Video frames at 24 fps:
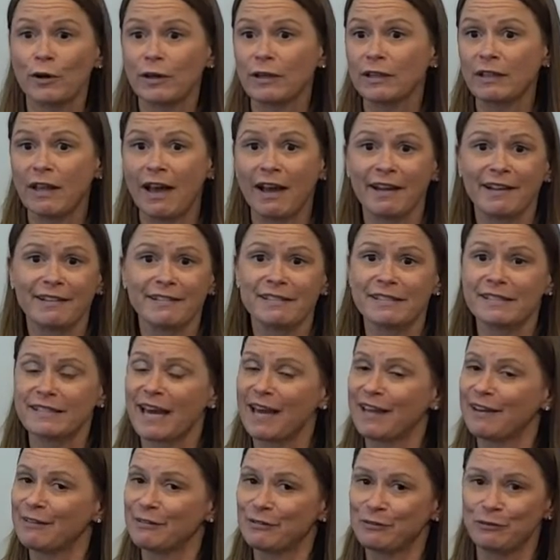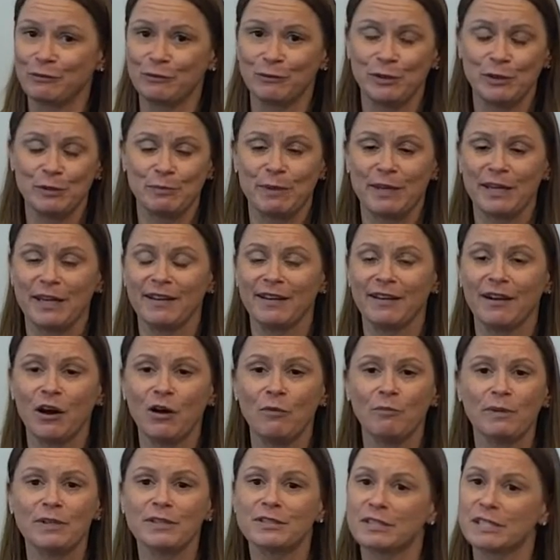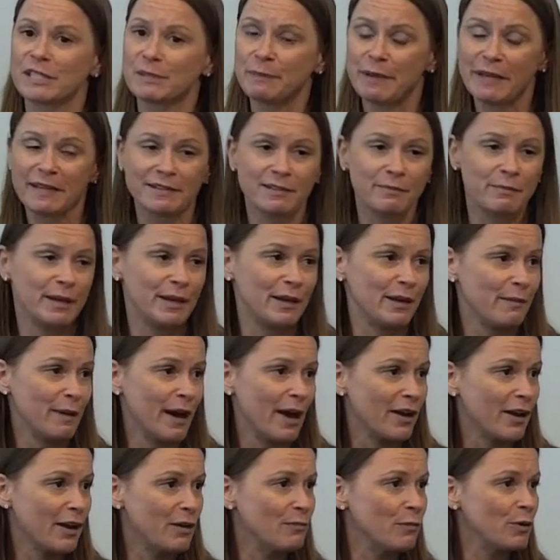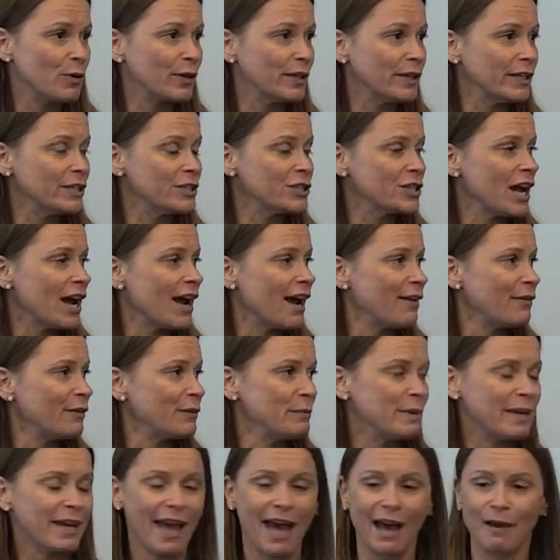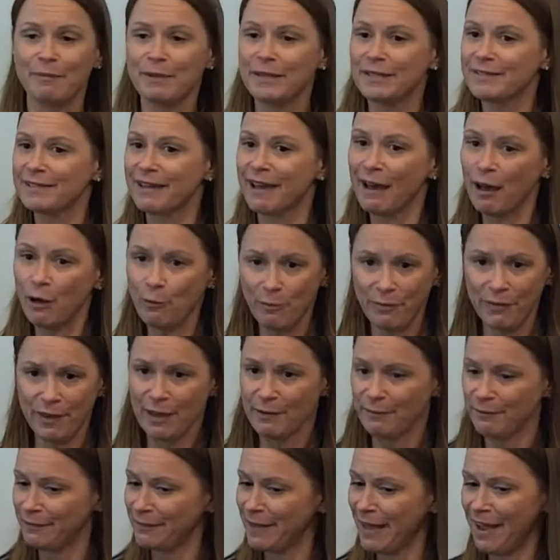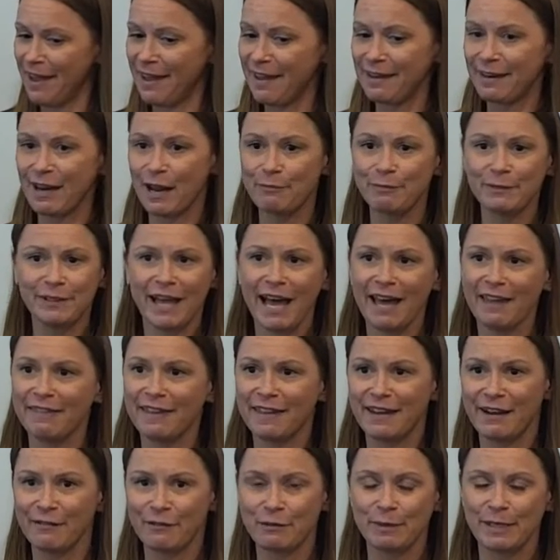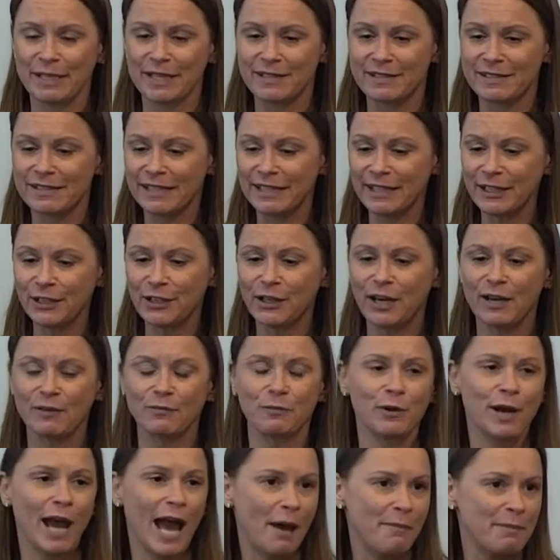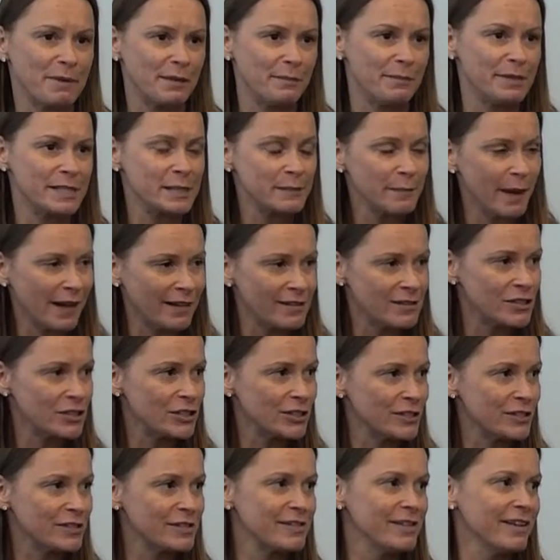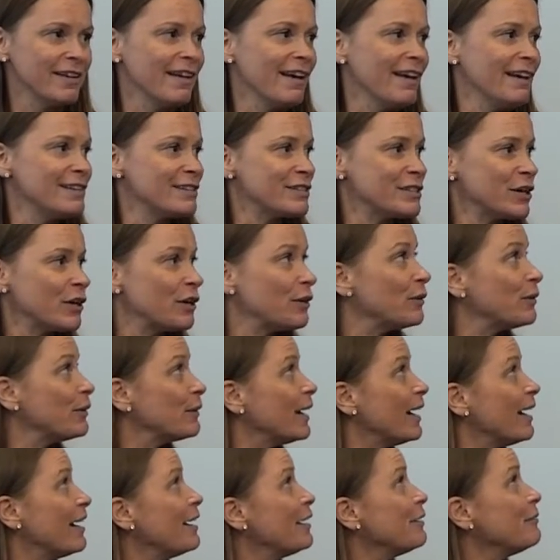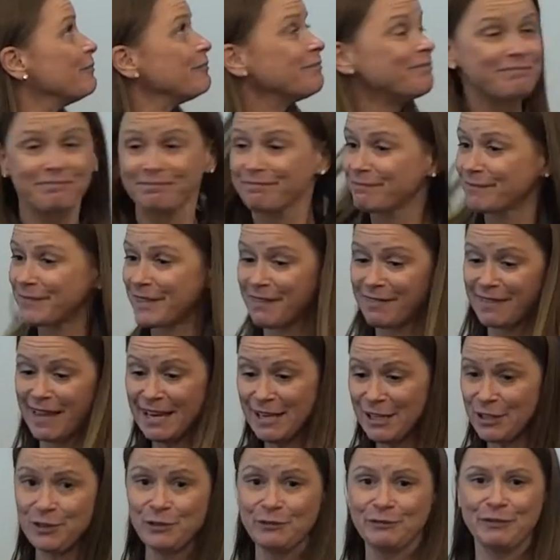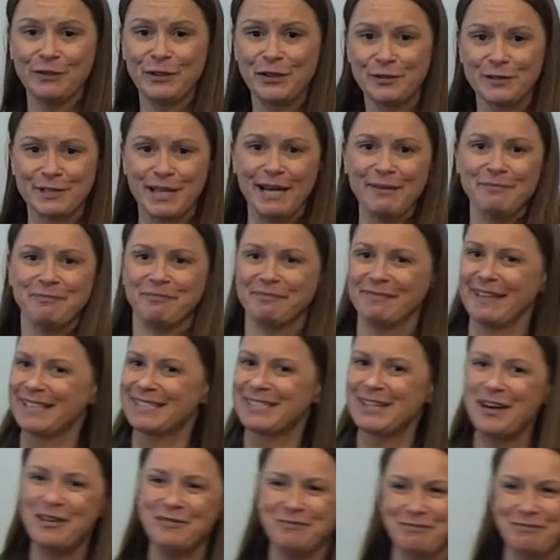clients that would be open to speak to me about a mortgage, I would be happy to help them. And I'm glad that everybody is here and we're happy to be sponsors. So thank you for your time. That's all.